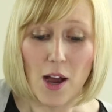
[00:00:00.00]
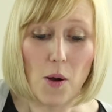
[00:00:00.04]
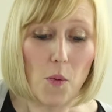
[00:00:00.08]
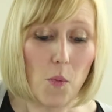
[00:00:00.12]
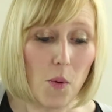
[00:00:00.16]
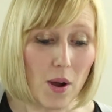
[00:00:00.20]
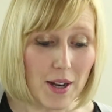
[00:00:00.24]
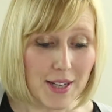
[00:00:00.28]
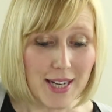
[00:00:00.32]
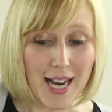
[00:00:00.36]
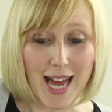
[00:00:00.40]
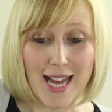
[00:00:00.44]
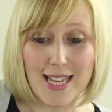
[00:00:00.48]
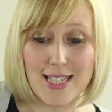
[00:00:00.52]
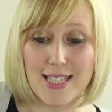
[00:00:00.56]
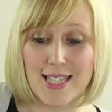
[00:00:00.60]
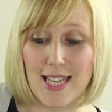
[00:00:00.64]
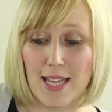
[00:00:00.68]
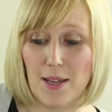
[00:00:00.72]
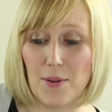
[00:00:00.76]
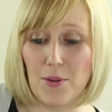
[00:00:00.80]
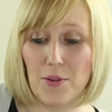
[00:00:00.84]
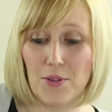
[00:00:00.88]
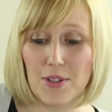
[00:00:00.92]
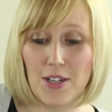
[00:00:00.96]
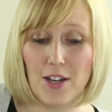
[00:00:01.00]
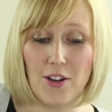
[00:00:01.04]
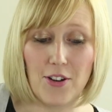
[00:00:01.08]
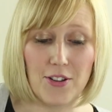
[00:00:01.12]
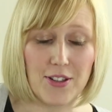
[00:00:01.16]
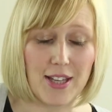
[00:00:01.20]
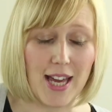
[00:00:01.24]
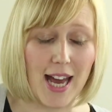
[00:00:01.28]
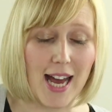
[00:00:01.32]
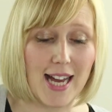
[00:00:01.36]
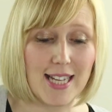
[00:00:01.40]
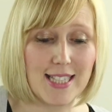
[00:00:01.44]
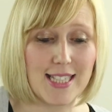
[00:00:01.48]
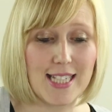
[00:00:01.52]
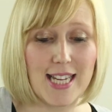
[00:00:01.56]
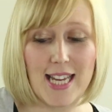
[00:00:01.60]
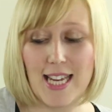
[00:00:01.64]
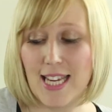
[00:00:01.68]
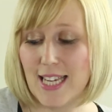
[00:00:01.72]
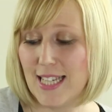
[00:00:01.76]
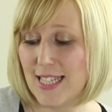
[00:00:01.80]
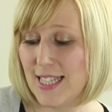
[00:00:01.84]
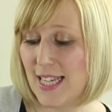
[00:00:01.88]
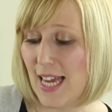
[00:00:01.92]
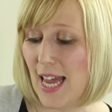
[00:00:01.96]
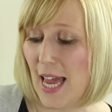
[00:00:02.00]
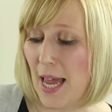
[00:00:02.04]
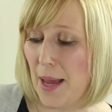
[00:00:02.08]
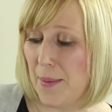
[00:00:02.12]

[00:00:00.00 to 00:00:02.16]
One last thing I'm going to look at is